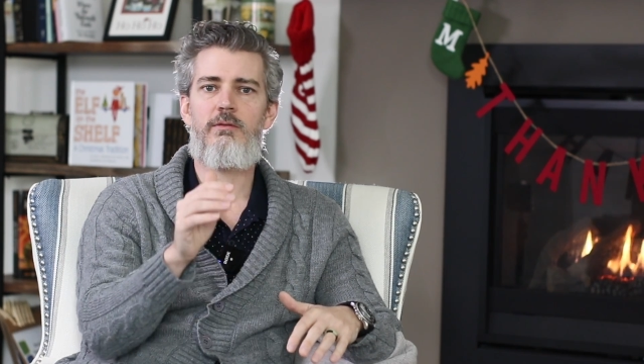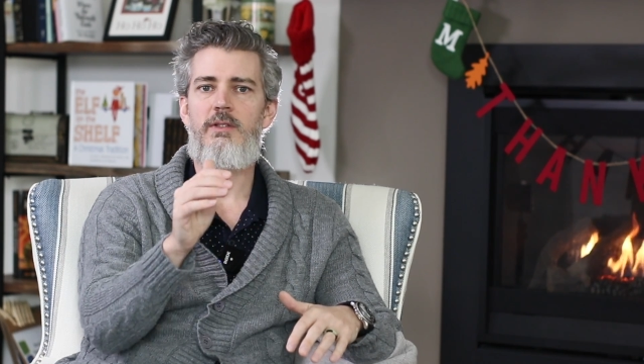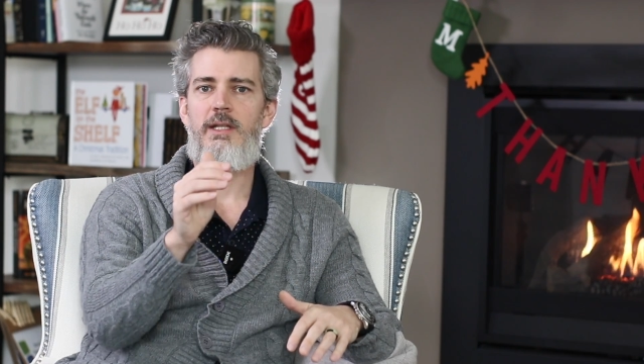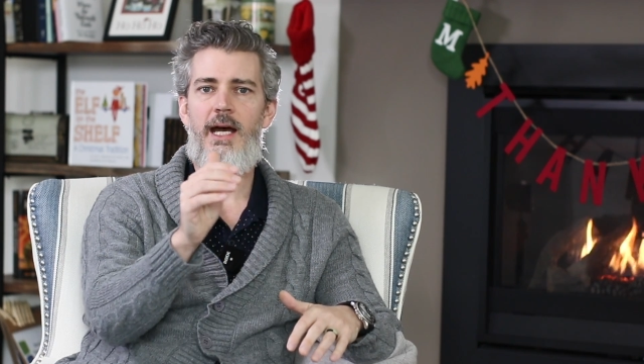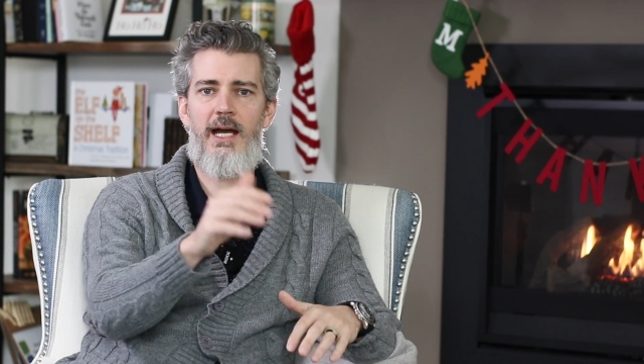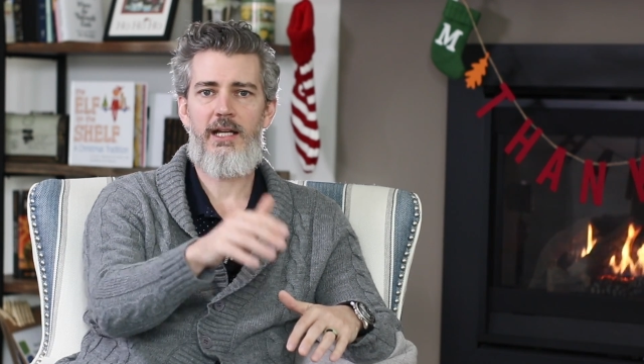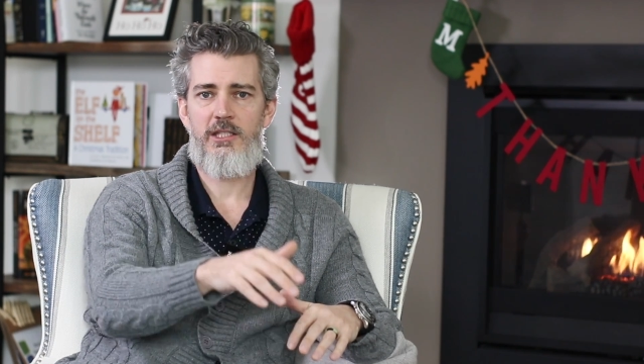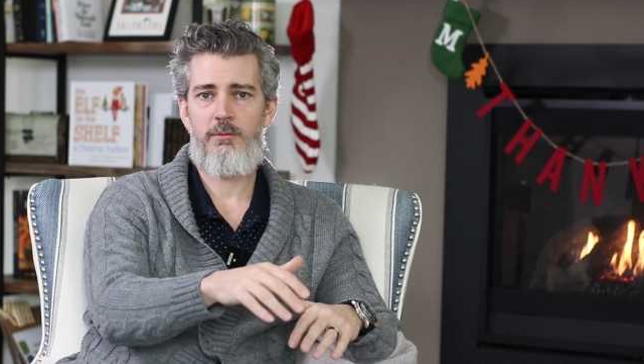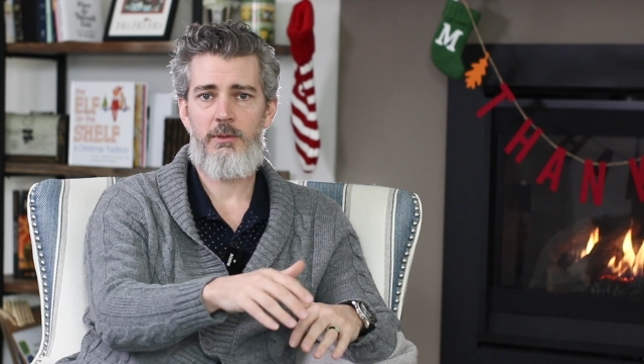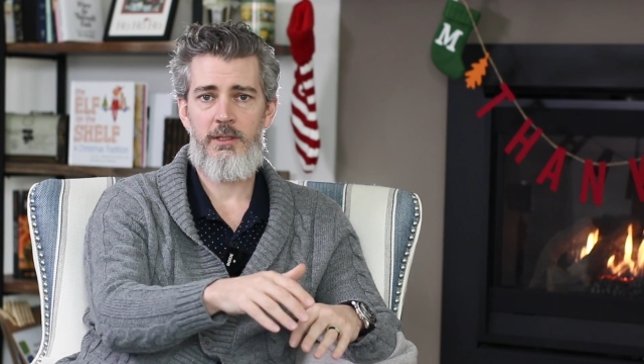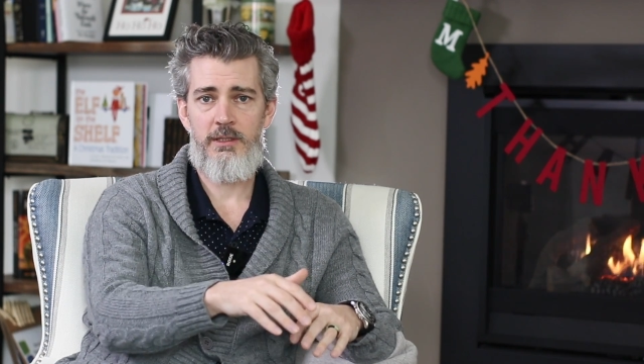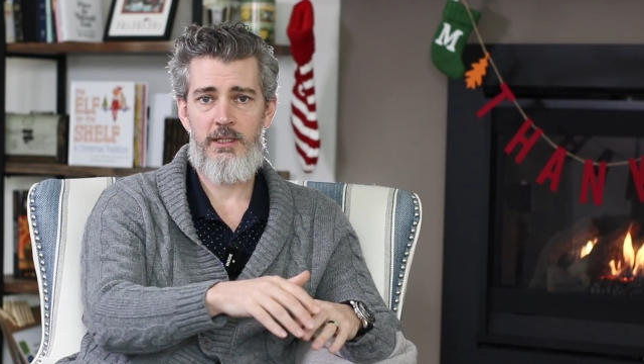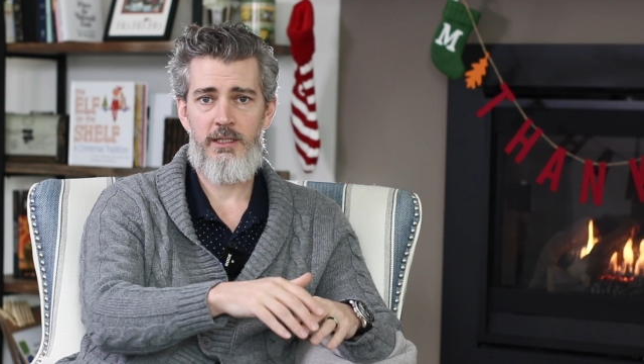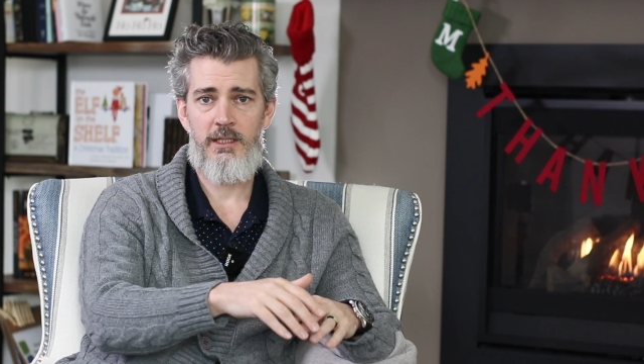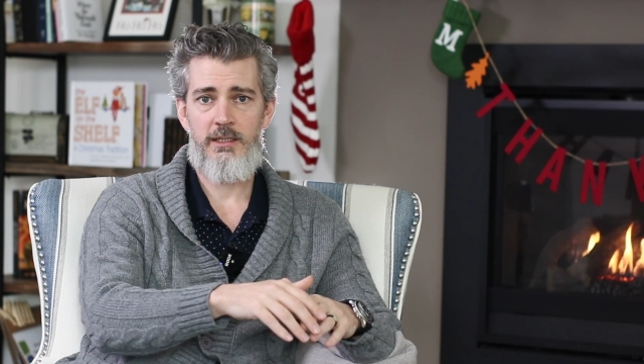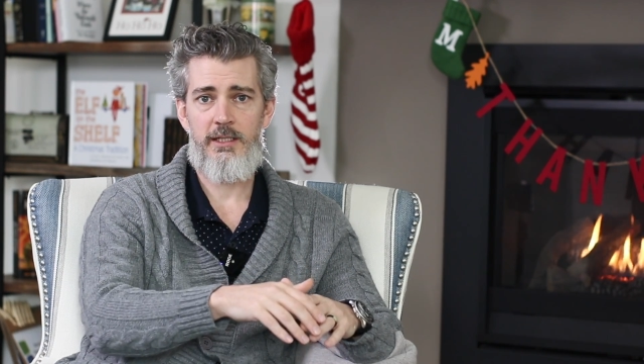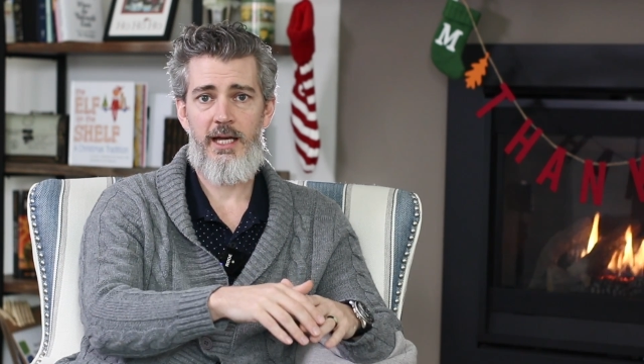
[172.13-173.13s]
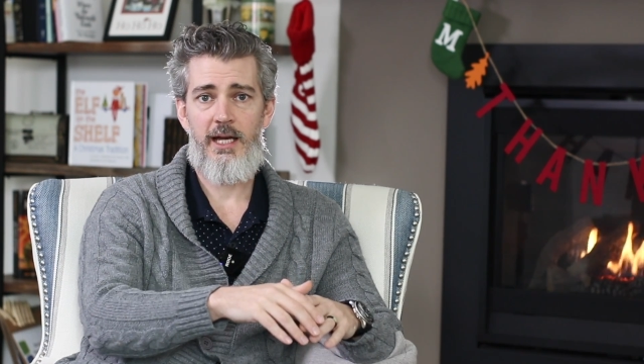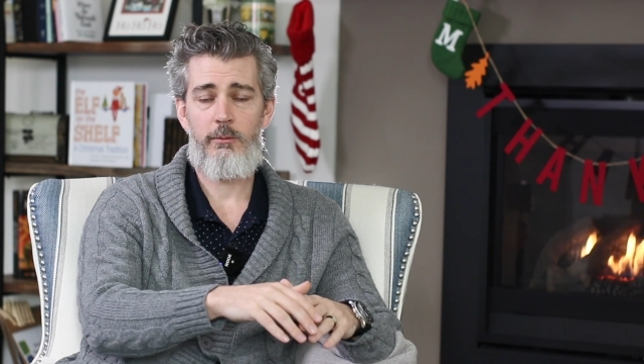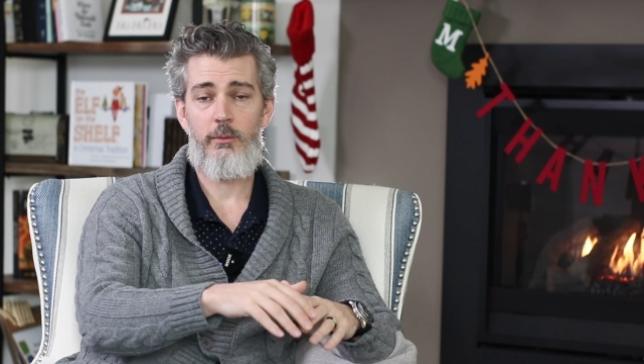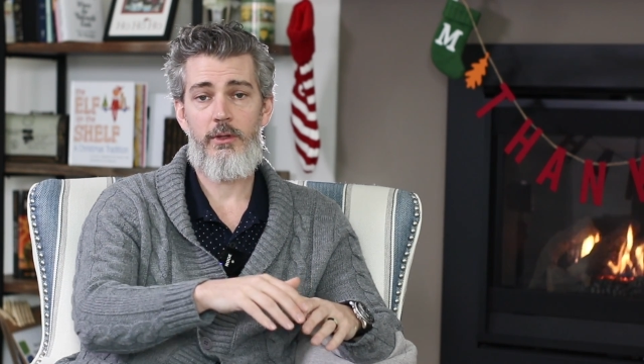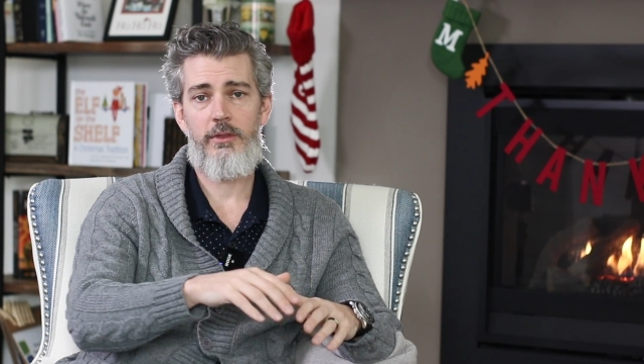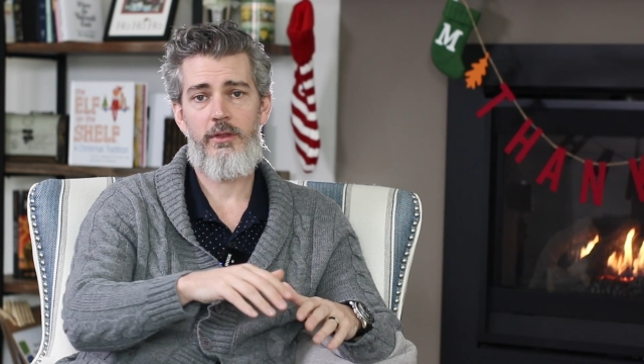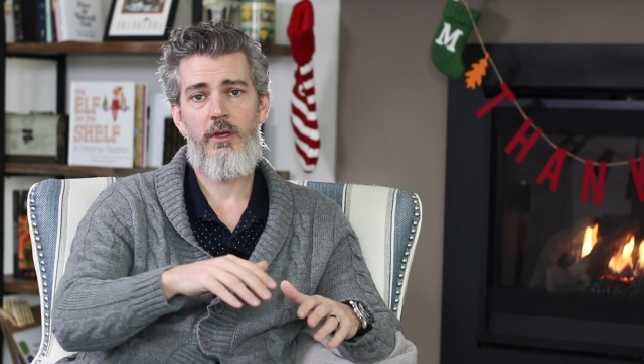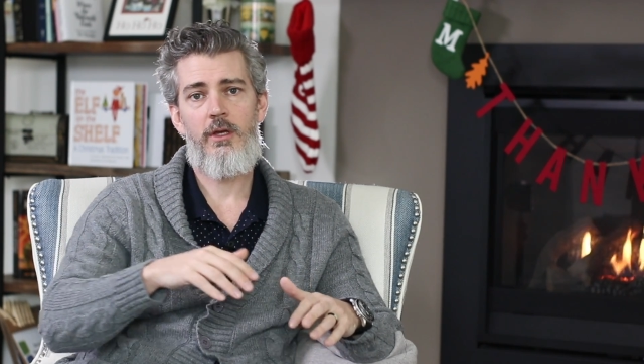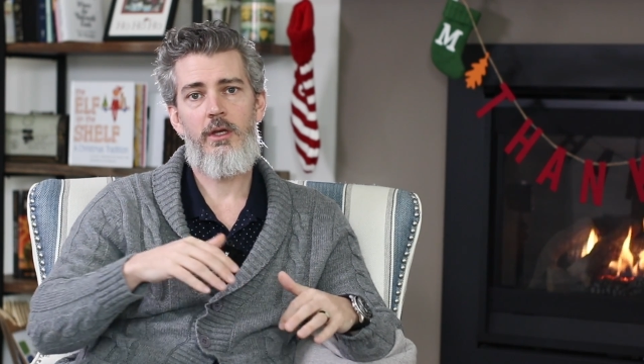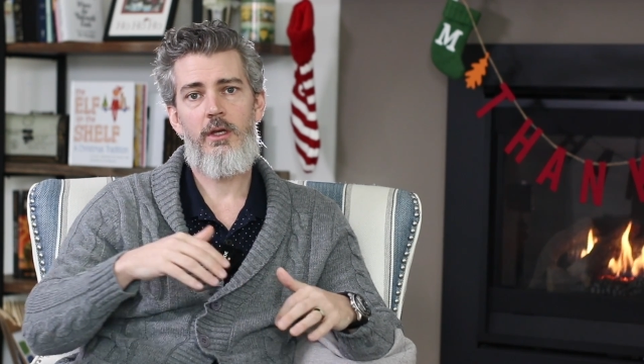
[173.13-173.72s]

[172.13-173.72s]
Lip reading: not spent any time with.